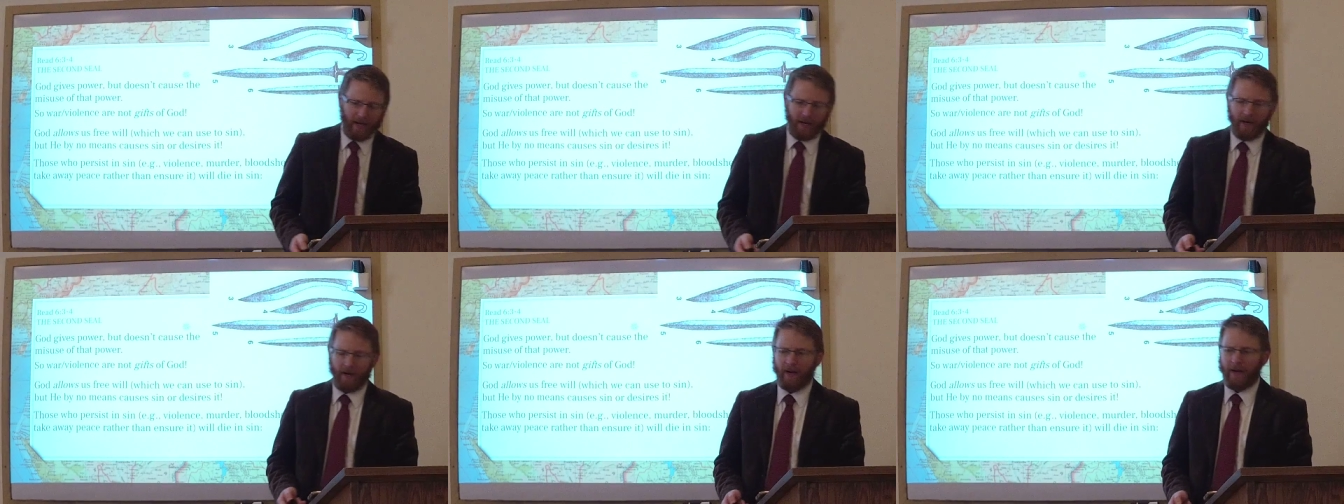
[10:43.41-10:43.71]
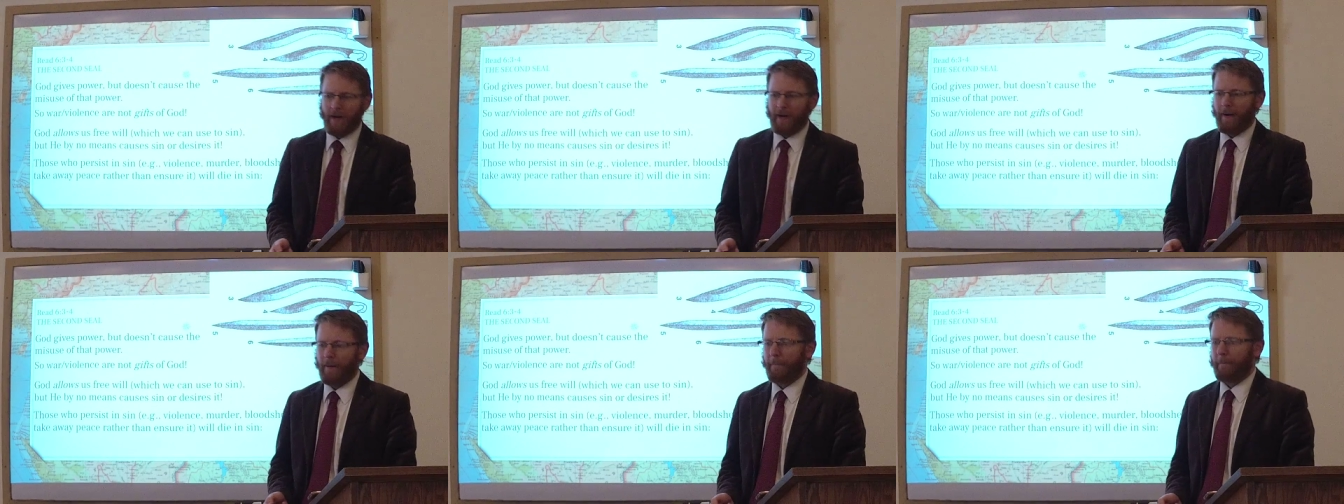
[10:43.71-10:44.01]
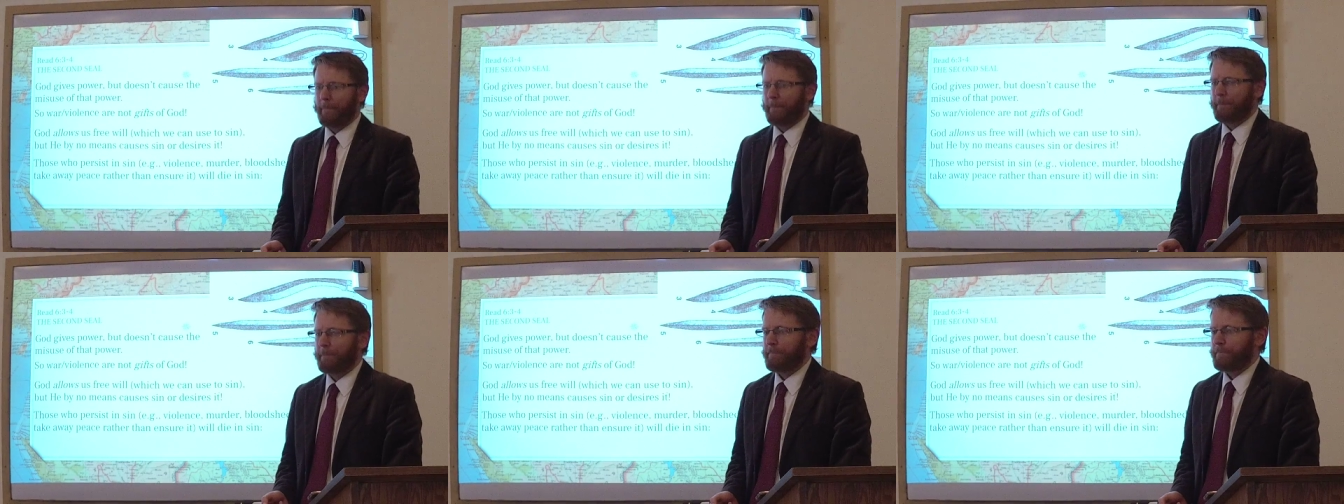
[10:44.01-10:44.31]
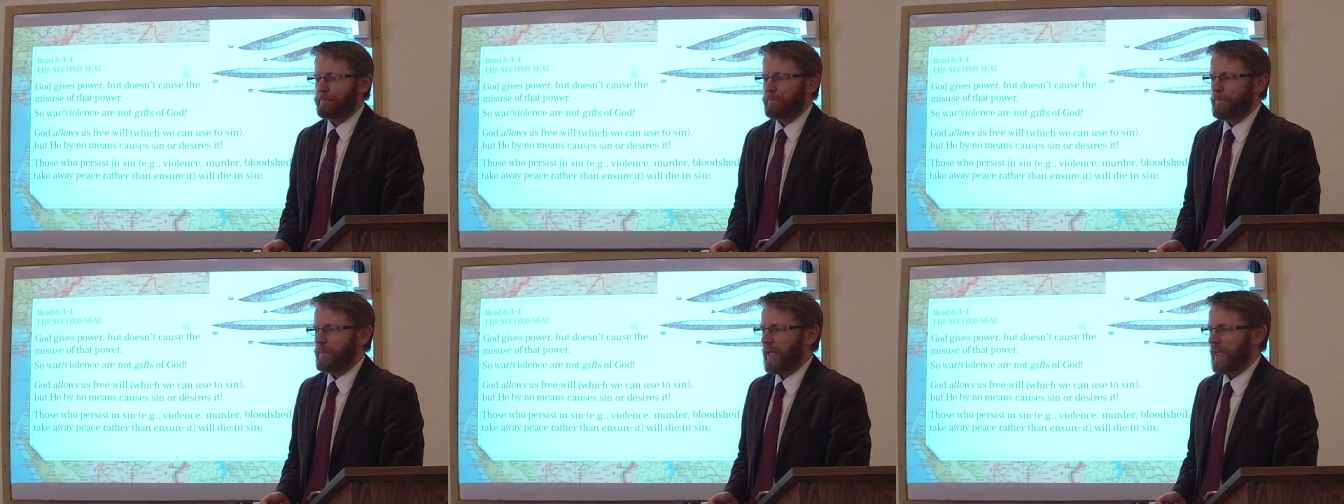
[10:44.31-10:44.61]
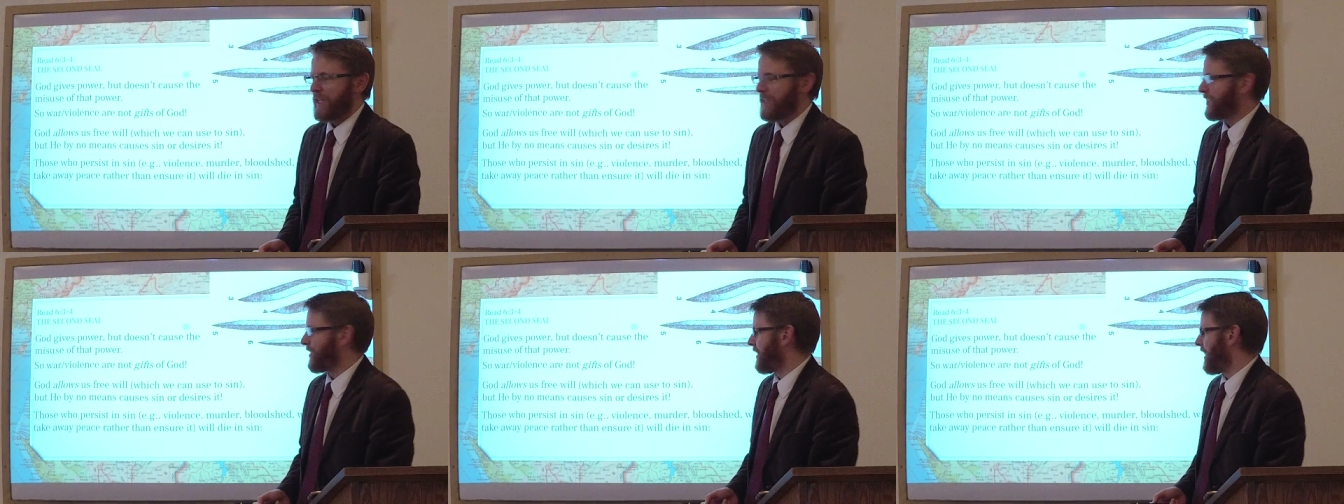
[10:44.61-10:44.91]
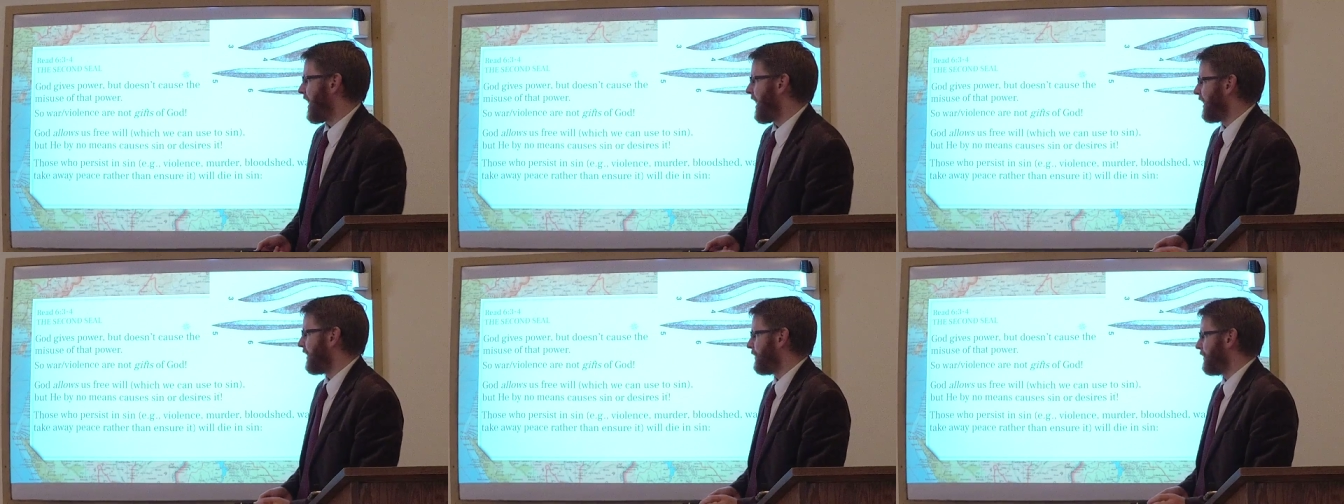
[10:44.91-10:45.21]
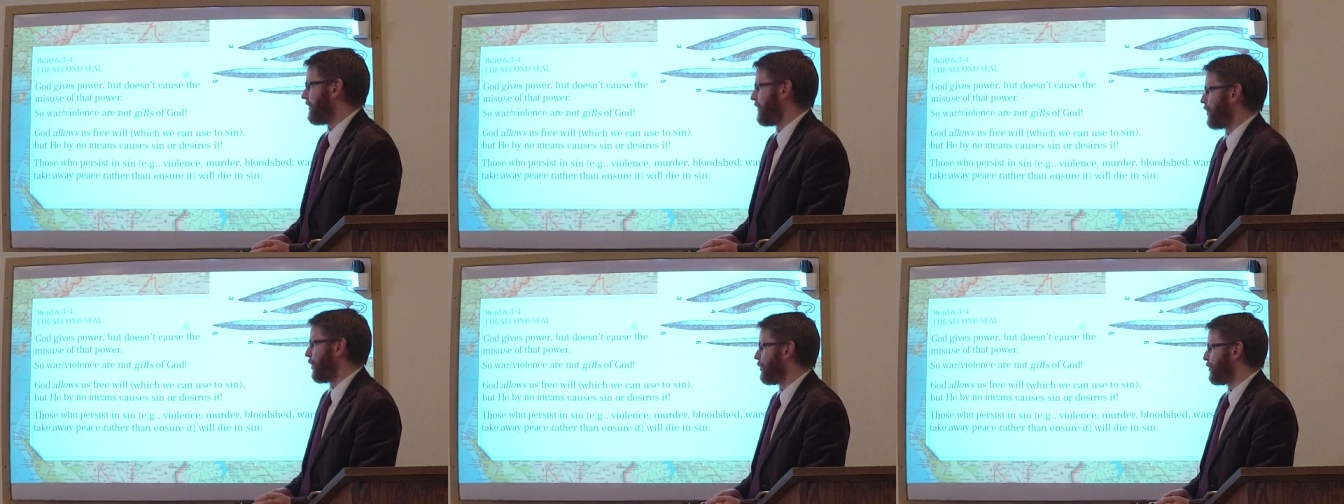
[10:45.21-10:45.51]
um, is
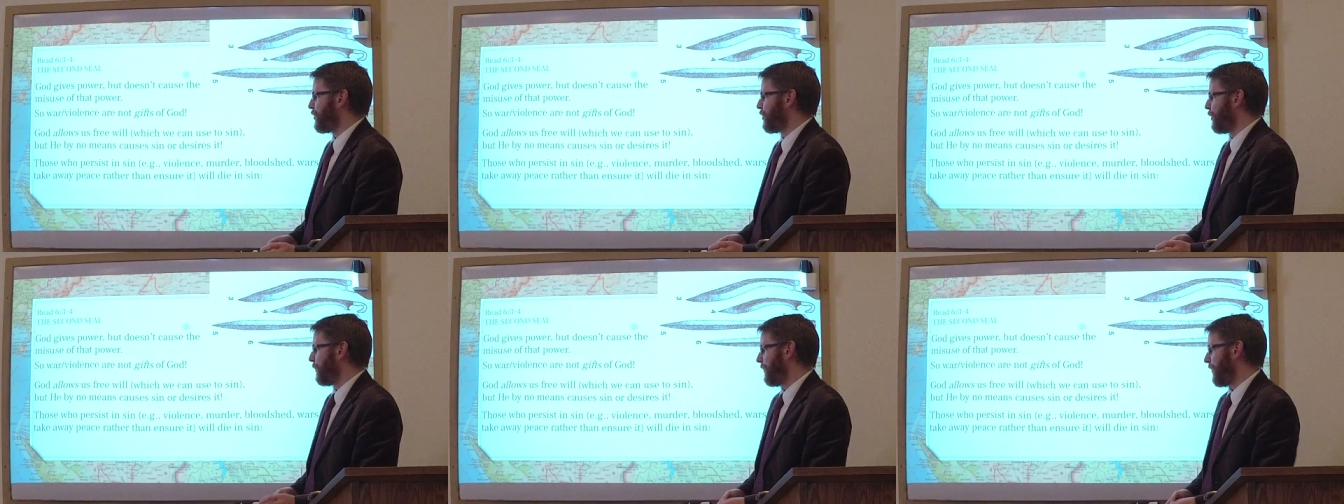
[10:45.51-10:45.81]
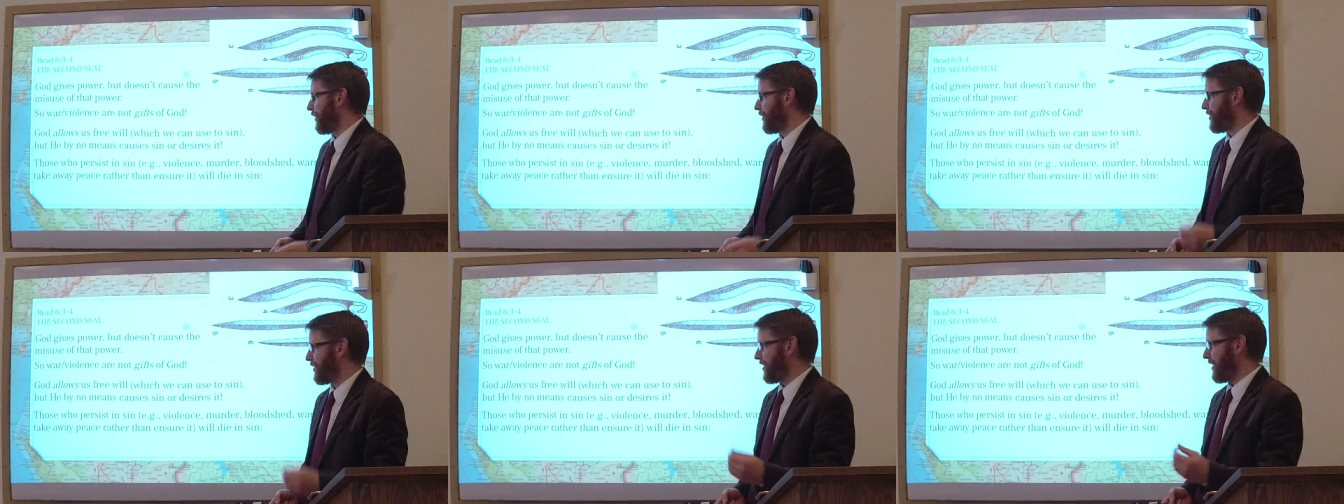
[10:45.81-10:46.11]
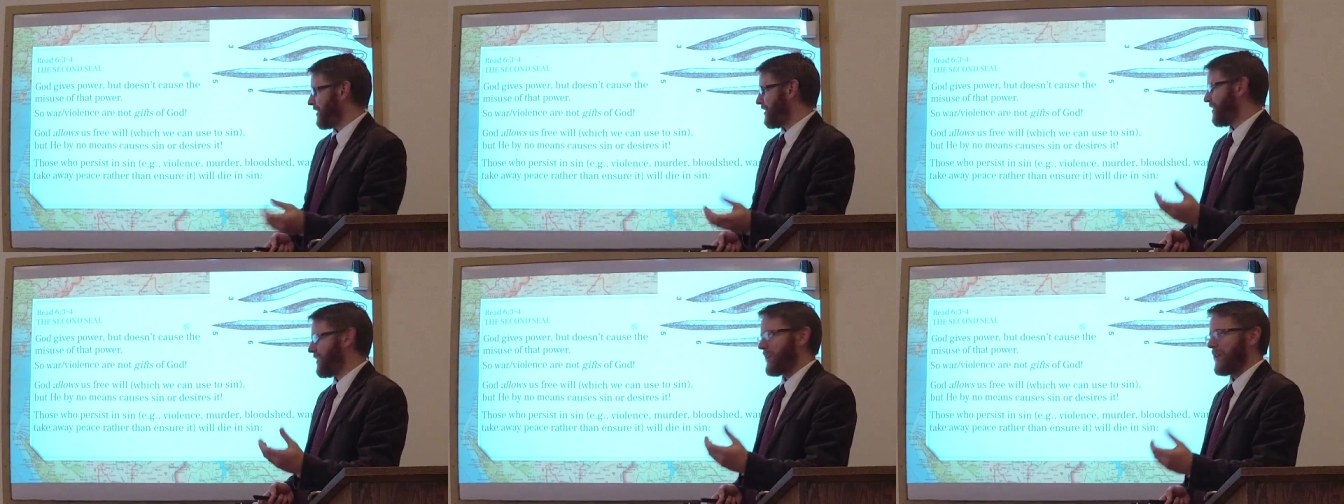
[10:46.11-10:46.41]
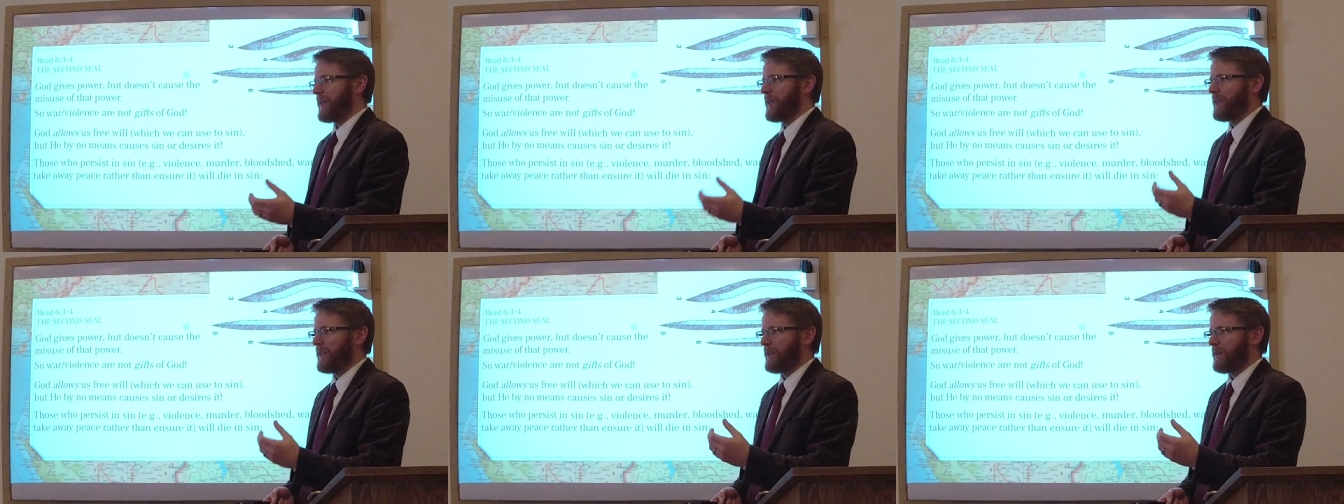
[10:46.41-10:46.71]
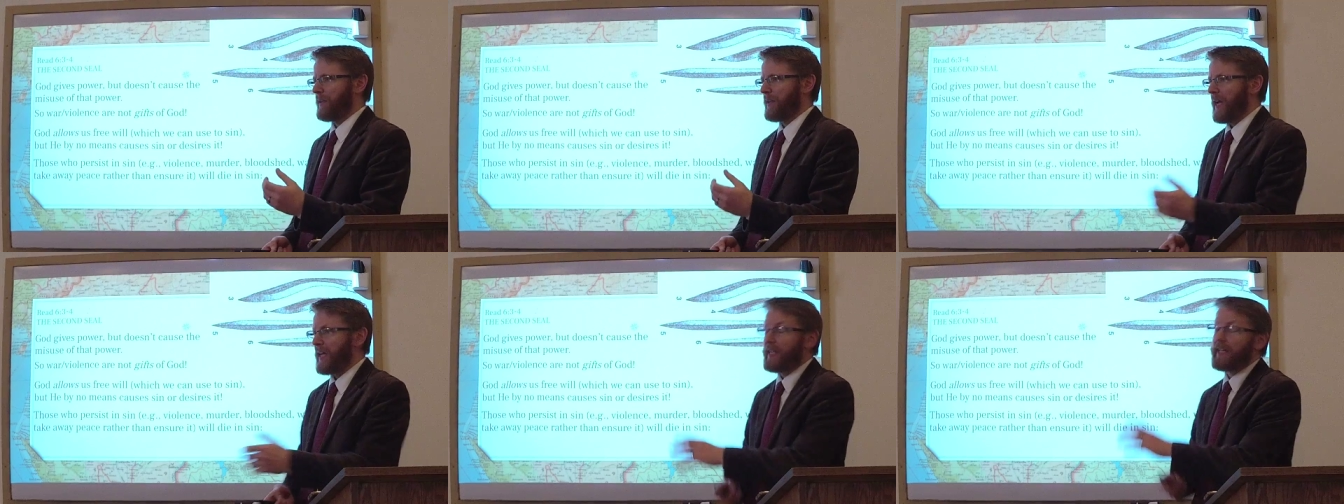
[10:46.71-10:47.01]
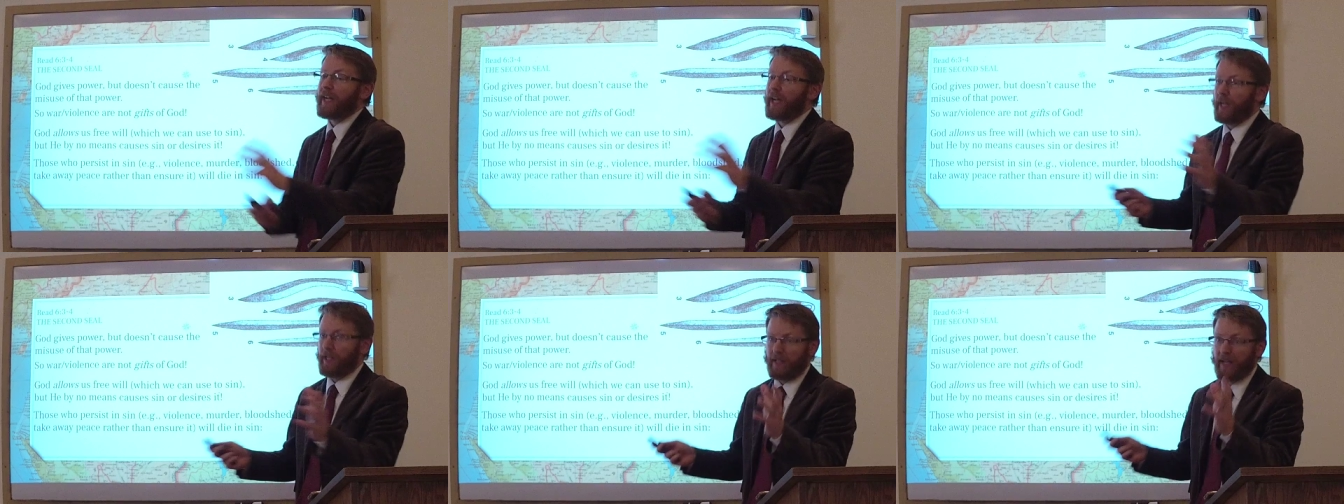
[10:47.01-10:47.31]
that those who persist in any,